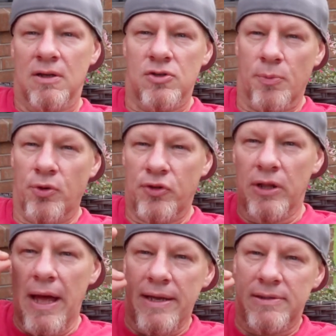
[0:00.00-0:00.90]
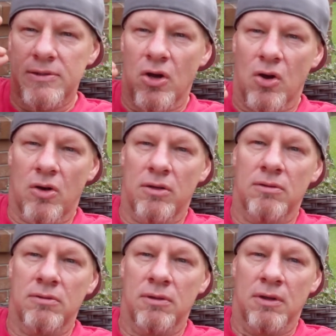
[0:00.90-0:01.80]
So I put the glasses on,
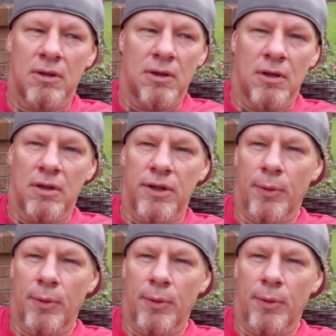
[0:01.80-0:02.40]
then